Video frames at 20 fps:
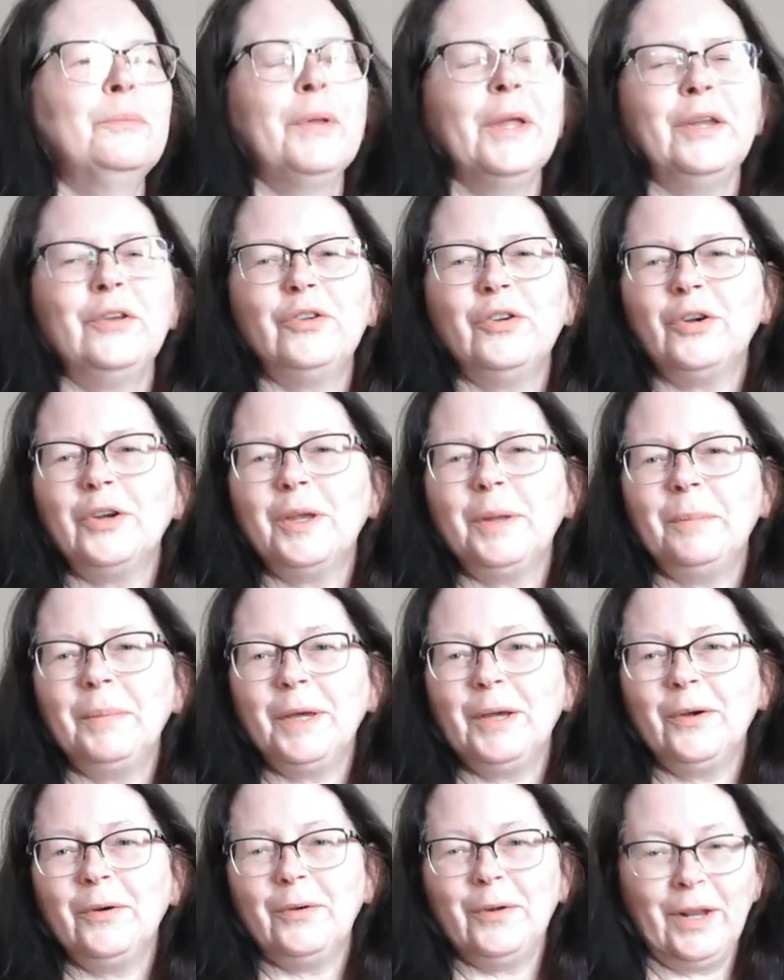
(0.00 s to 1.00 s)
play turkey
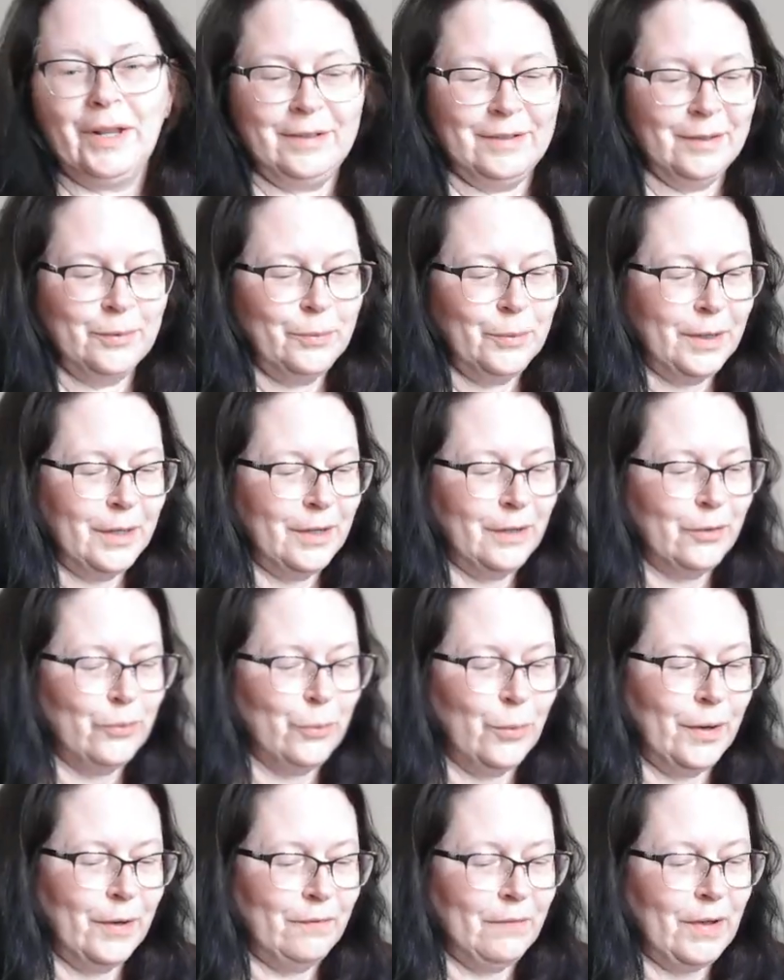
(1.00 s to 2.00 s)
bingo, and I did win a
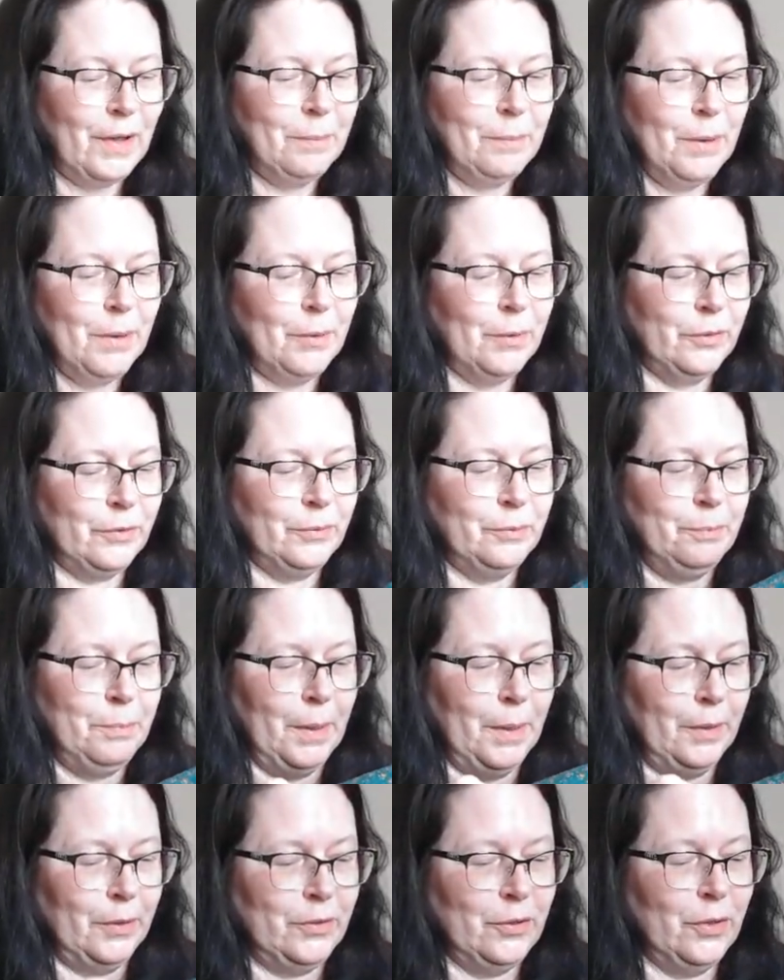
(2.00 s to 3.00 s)
25 pound
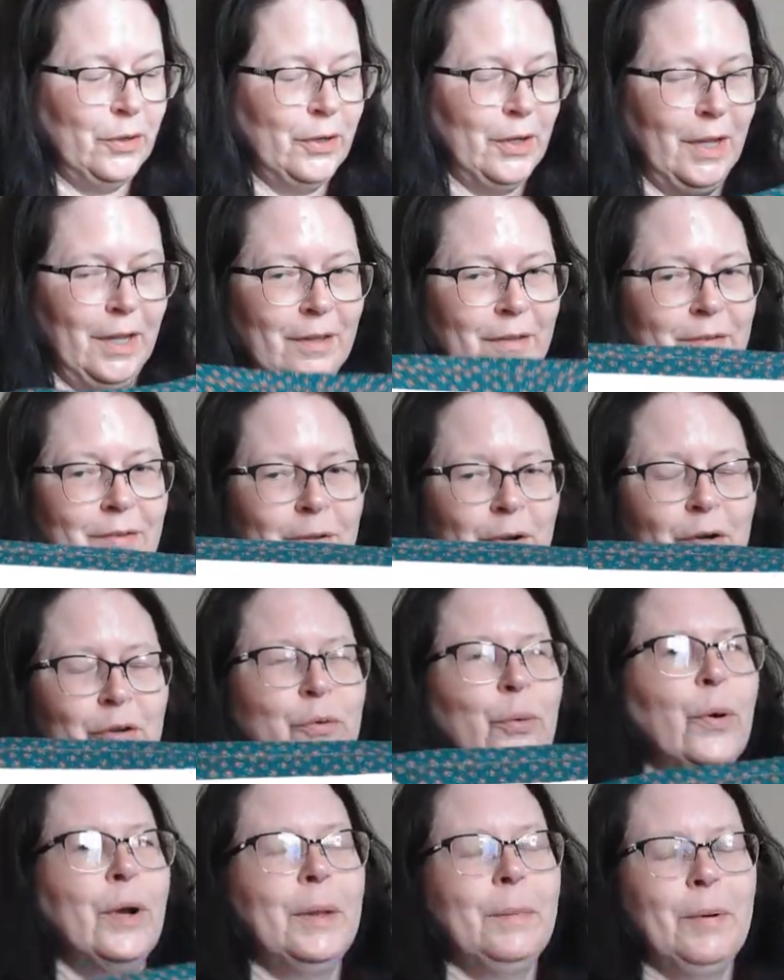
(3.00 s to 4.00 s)
turkey or
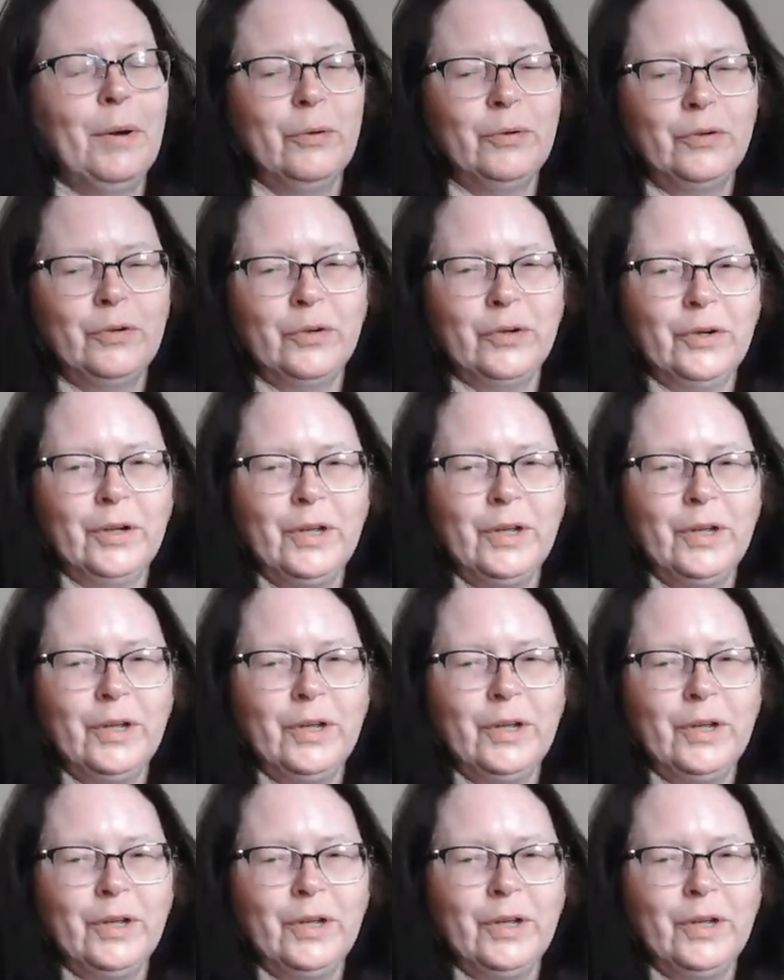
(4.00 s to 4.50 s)
20 pound